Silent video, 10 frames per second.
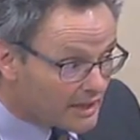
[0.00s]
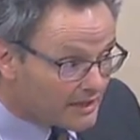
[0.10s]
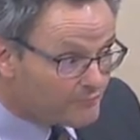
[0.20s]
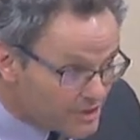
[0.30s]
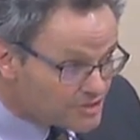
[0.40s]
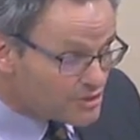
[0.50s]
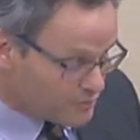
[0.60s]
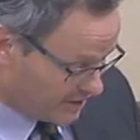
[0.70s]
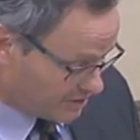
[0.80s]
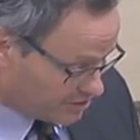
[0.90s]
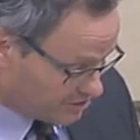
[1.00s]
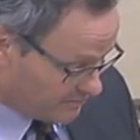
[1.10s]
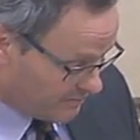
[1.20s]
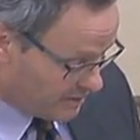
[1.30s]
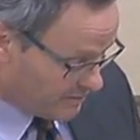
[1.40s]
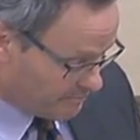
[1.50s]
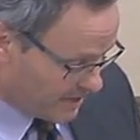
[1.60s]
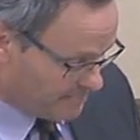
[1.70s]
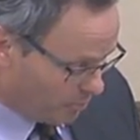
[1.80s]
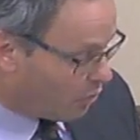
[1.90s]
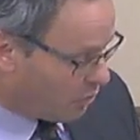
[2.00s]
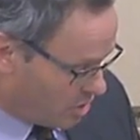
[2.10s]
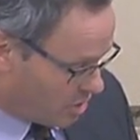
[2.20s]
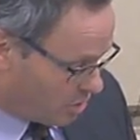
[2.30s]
If we do this, people,